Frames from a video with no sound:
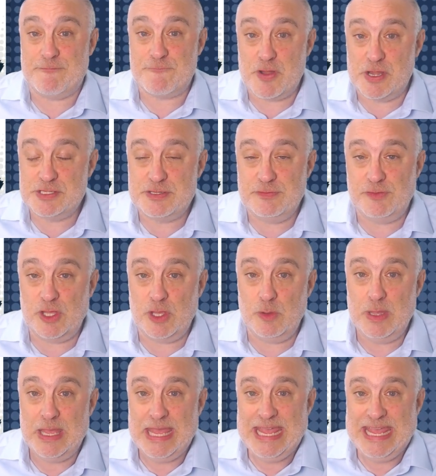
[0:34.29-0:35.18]
front of
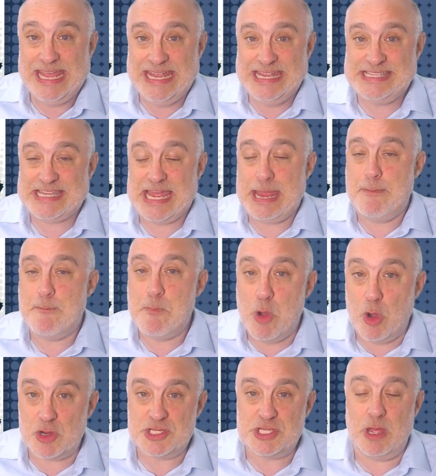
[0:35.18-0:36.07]
you is a
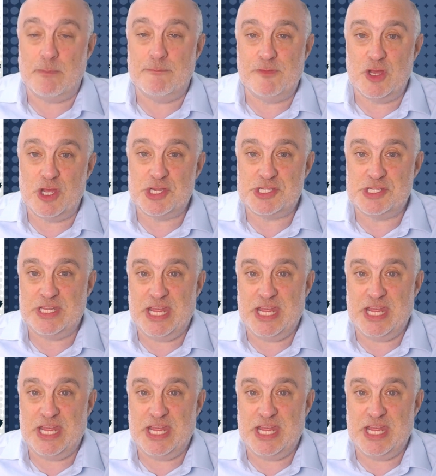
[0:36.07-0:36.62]
mocked up version.